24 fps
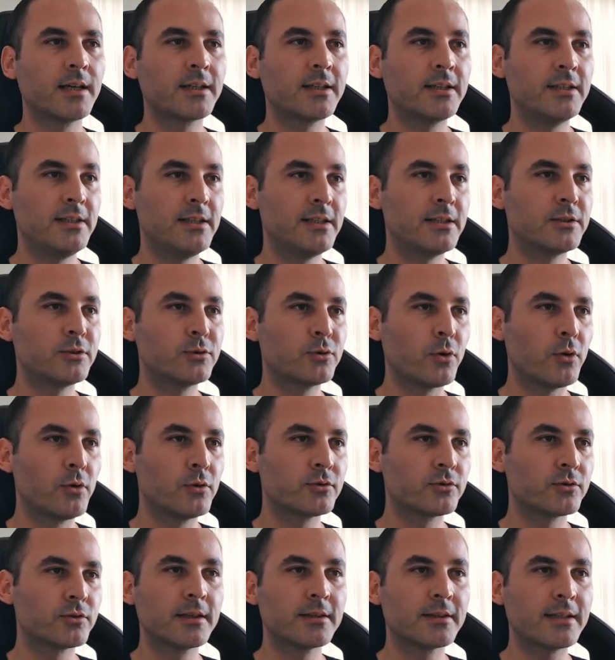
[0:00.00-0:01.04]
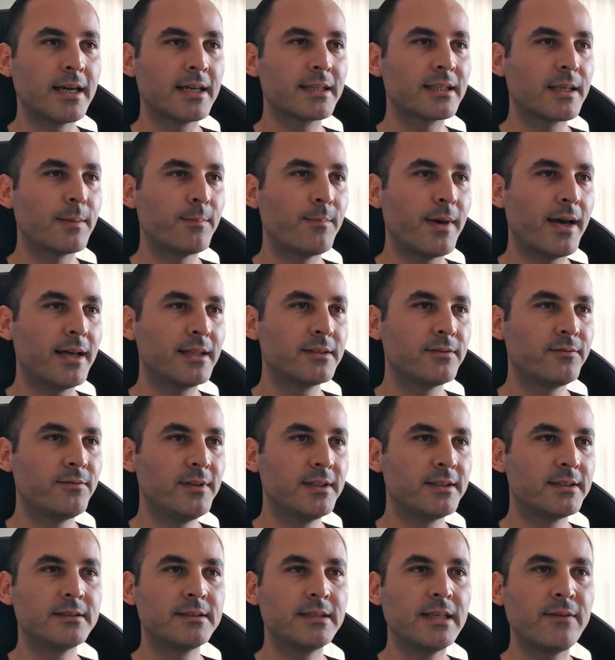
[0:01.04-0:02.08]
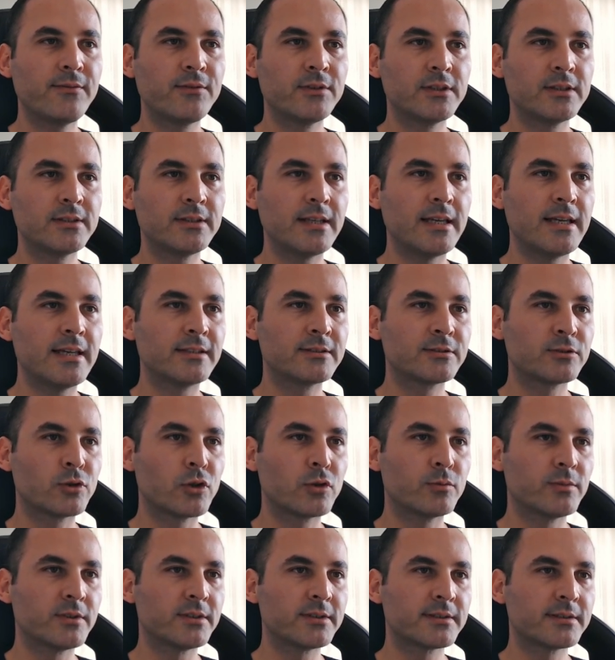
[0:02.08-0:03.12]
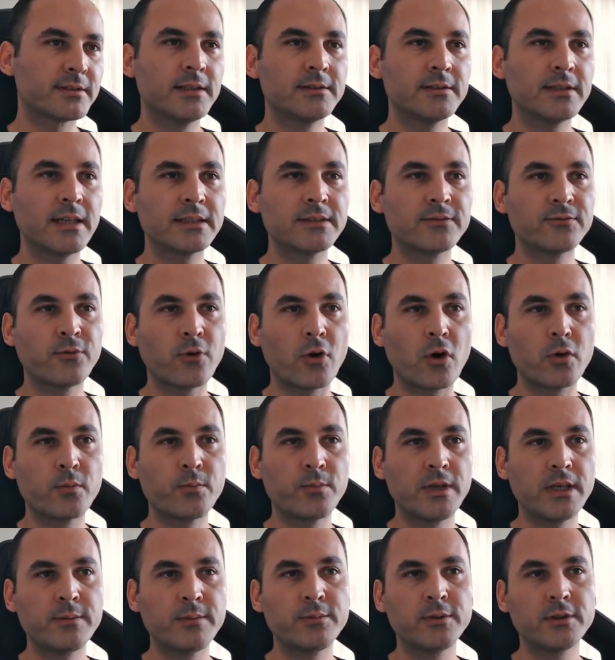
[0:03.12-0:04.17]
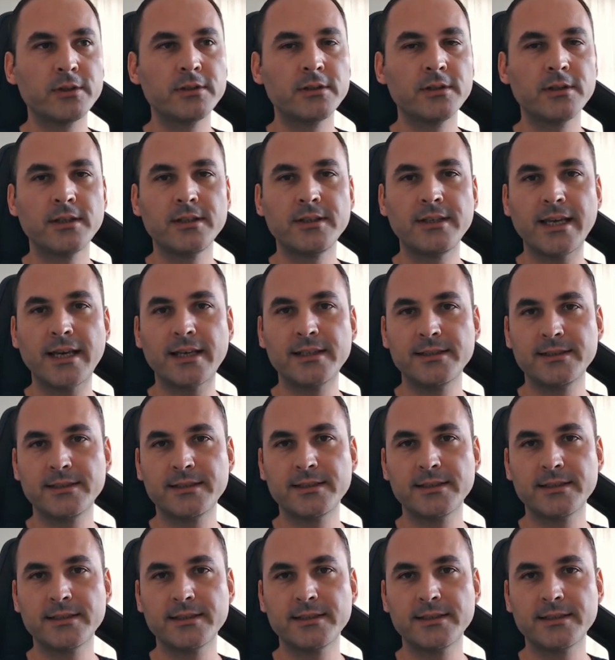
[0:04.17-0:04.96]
clear rows, like a band with definite instruments, not four people yelling.